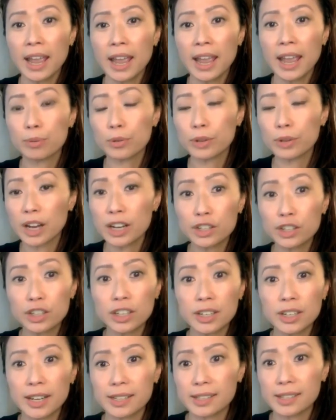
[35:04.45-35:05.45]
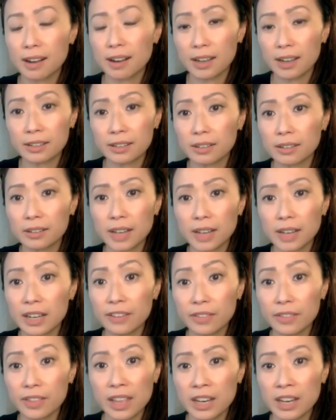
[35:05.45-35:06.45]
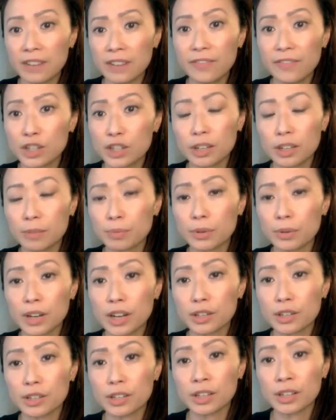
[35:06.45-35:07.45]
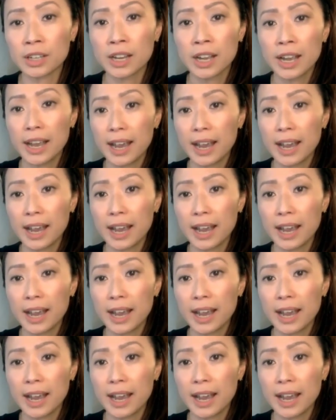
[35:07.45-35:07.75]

and production has gotten the innovation in production